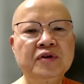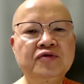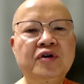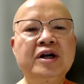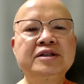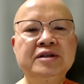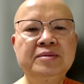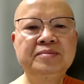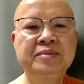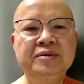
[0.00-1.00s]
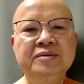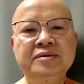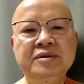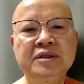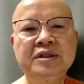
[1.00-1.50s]
For example,
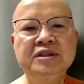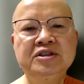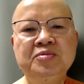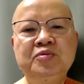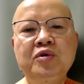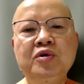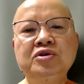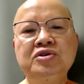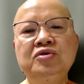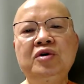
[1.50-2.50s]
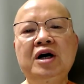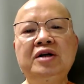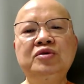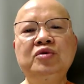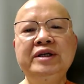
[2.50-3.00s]
suppose you
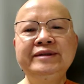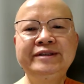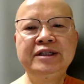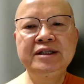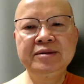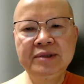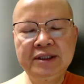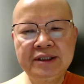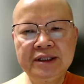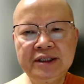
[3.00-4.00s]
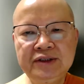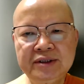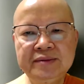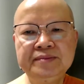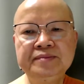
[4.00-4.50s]
are doing sitting
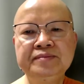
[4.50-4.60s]
meditation,